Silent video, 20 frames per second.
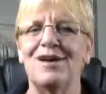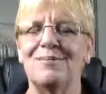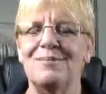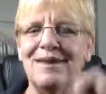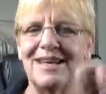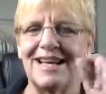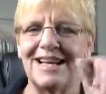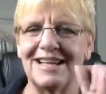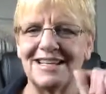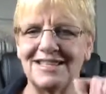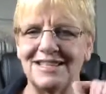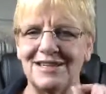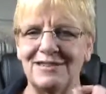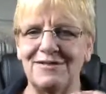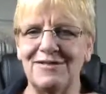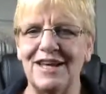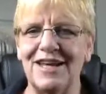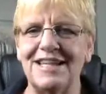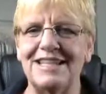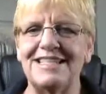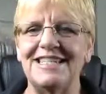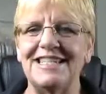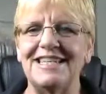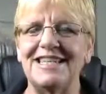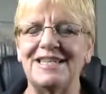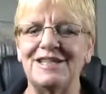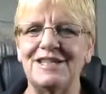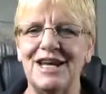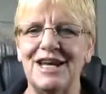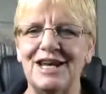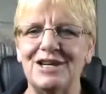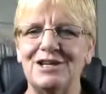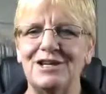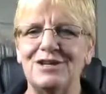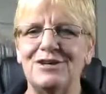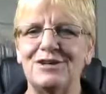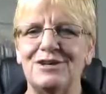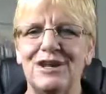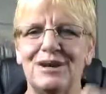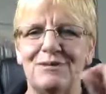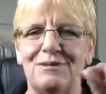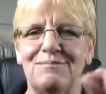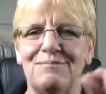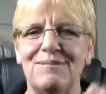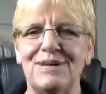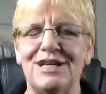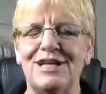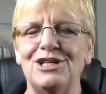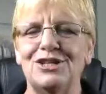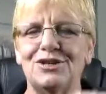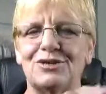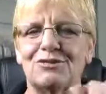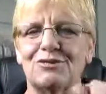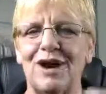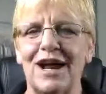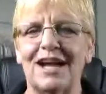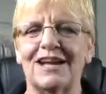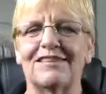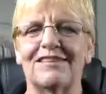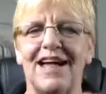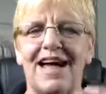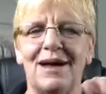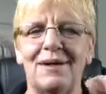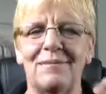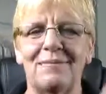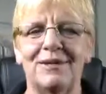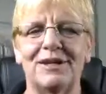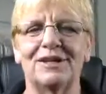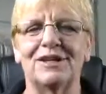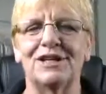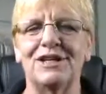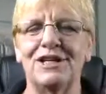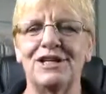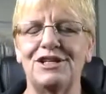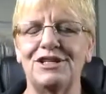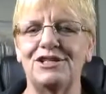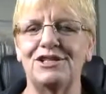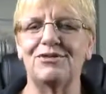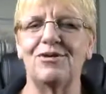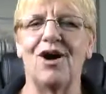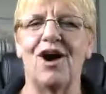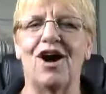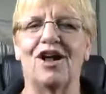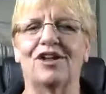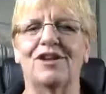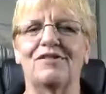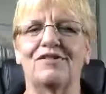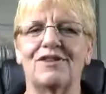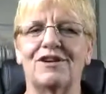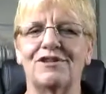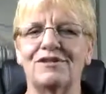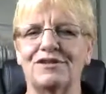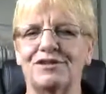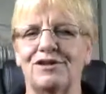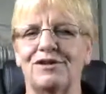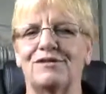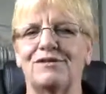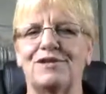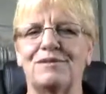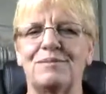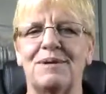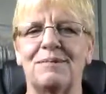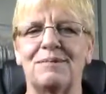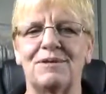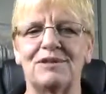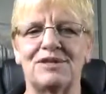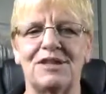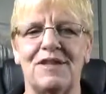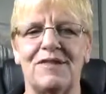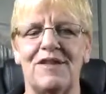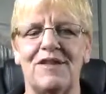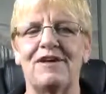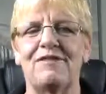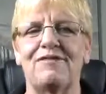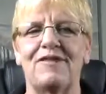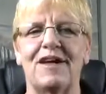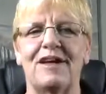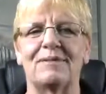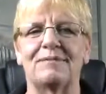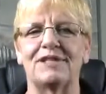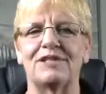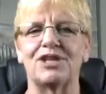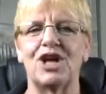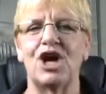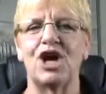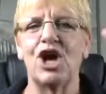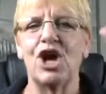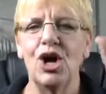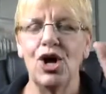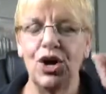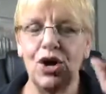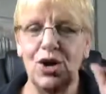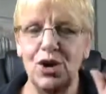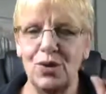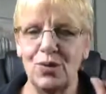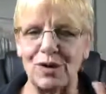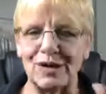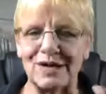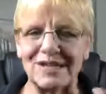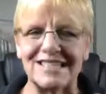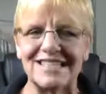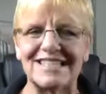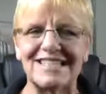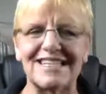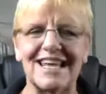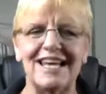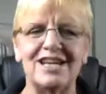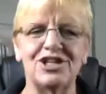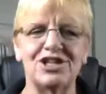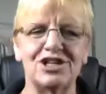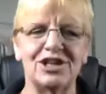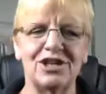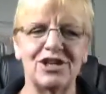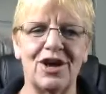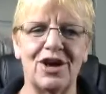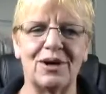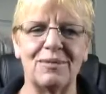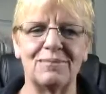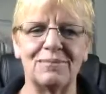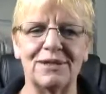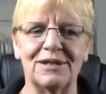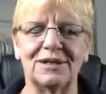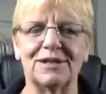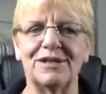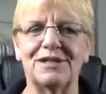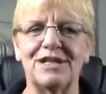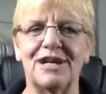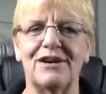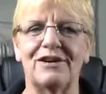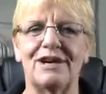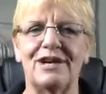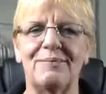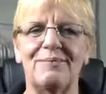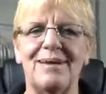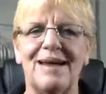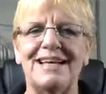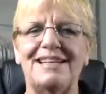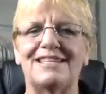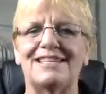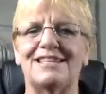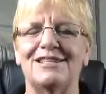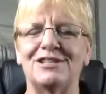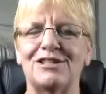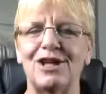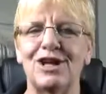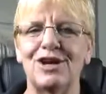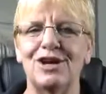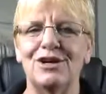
because if they did, they knew there would be direct liability to all of our service members and their families who were stationed on military bases